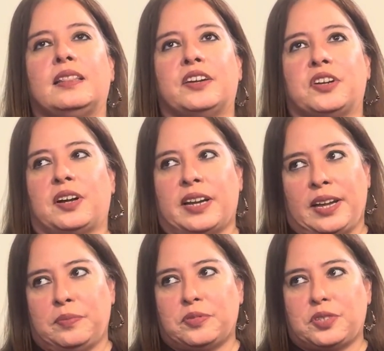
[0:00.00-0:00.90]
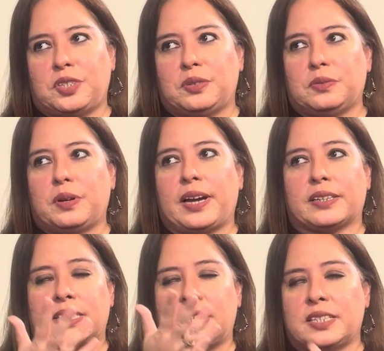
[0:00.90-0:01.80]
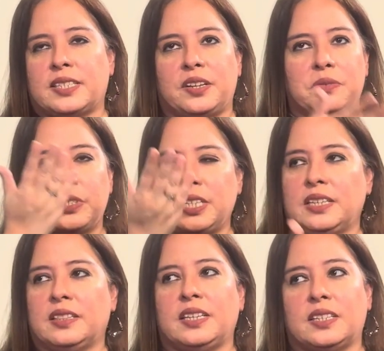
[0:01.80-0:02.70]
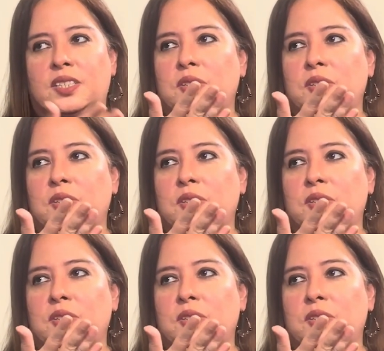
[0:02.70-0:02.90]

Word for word: they're not able to access, they don't see the